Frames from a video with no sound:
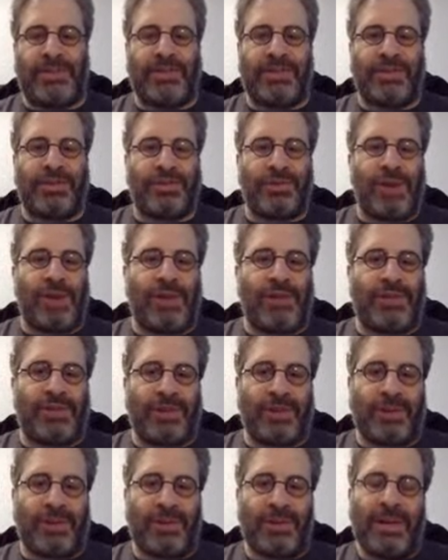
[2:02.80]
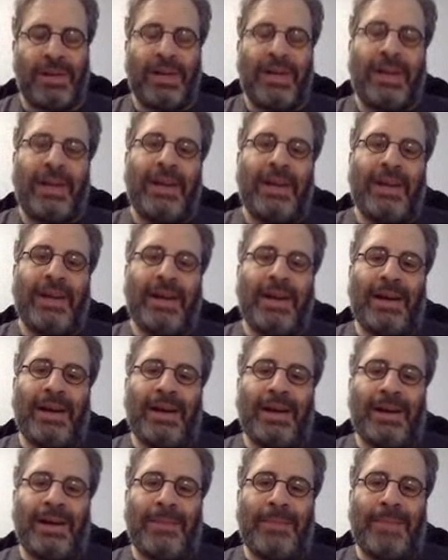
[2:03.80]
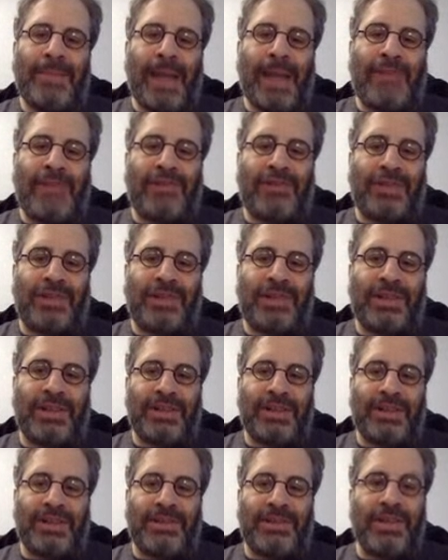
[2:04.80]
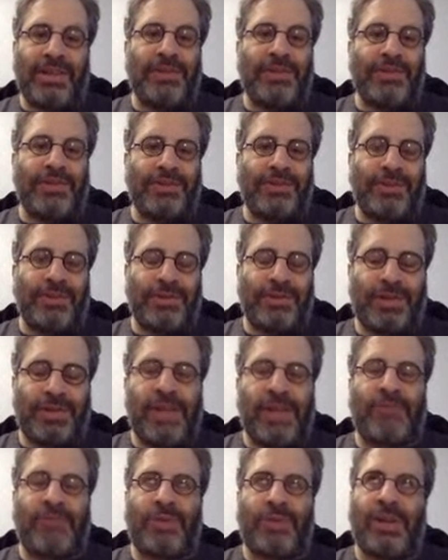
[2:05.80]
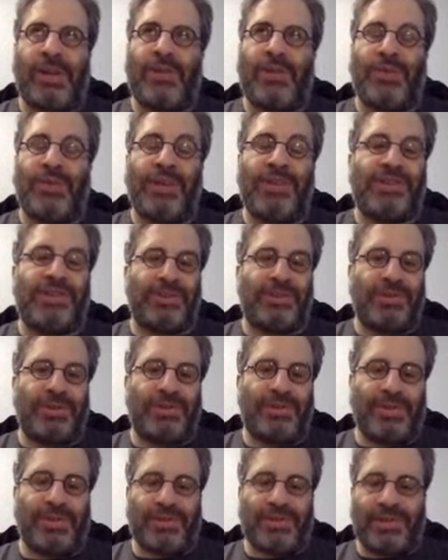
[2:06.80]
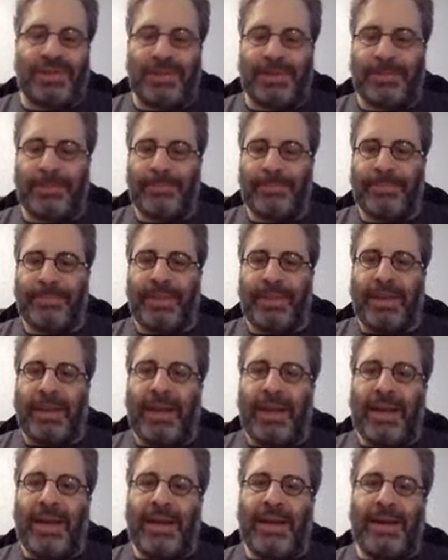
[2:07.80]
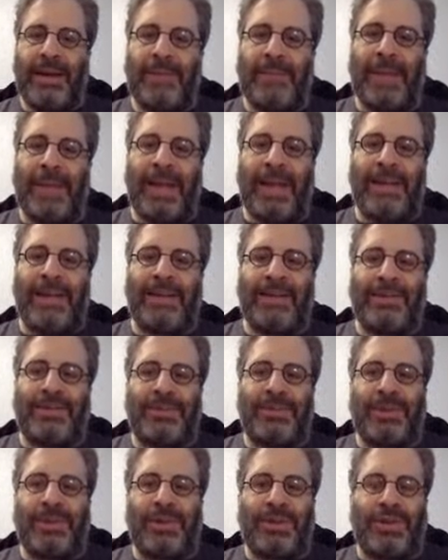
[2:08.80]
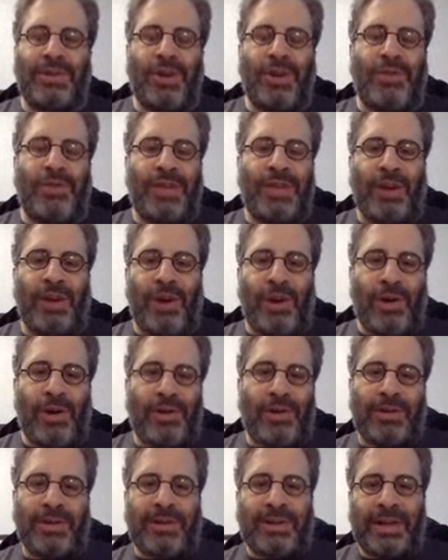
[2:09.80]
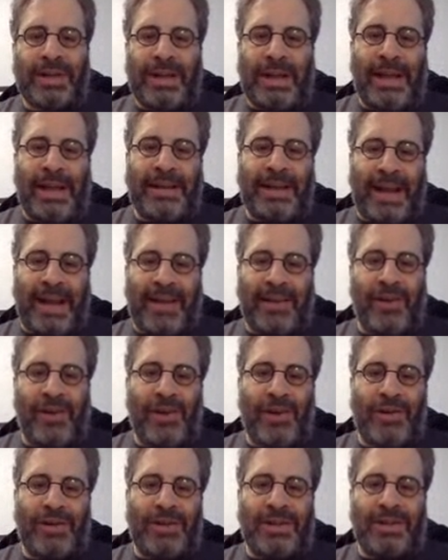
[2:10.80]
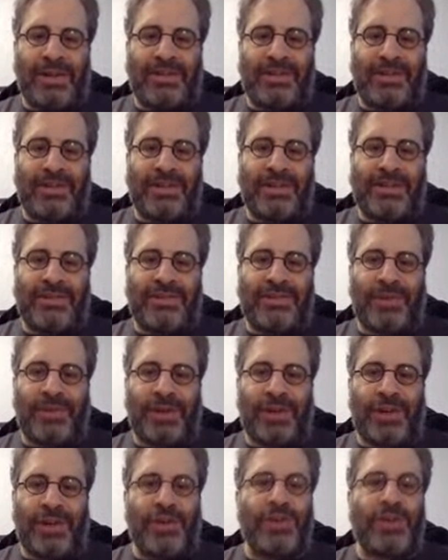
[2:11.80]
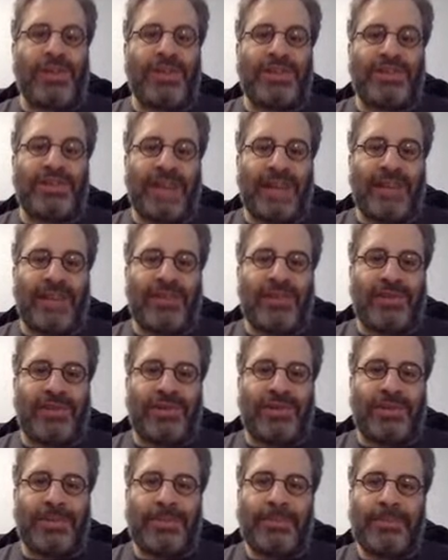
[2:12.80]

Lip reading: in Toronto, actually at another university, at Ryerson University. And you know, VR and AR is in its very early stages,